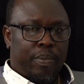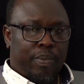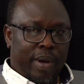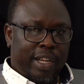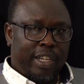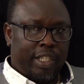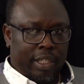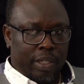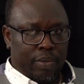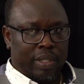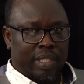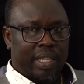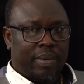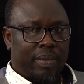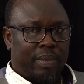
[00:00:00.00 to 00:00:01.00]
in a partnership
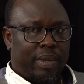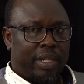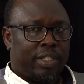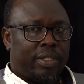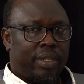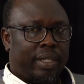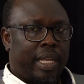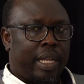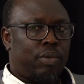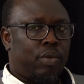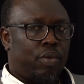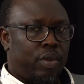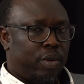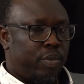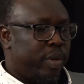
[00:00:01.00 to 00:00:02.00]
with government so that
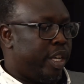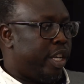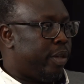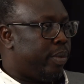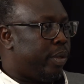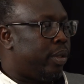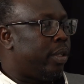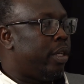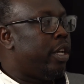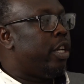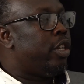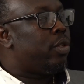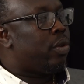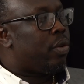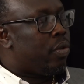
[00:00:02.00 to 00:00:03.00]
we will be able
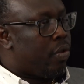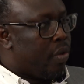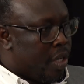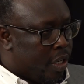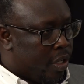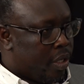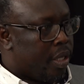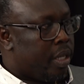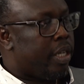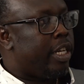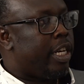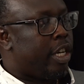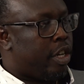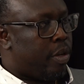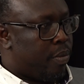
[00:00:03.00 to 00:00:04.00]
to reach
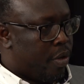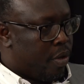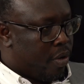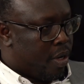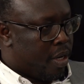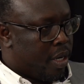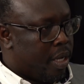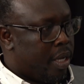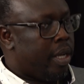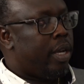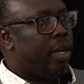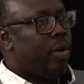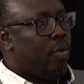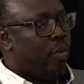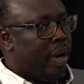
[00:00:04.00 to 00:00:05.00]
the
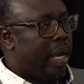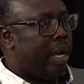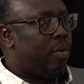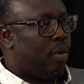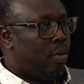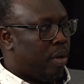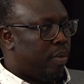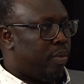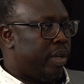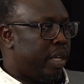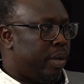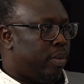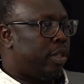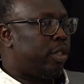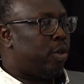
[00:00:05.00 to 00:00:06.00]
community where we will be
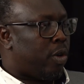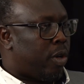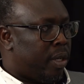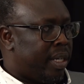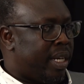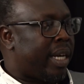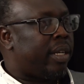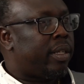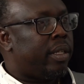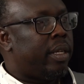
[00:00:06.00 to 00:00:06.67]
able to conduct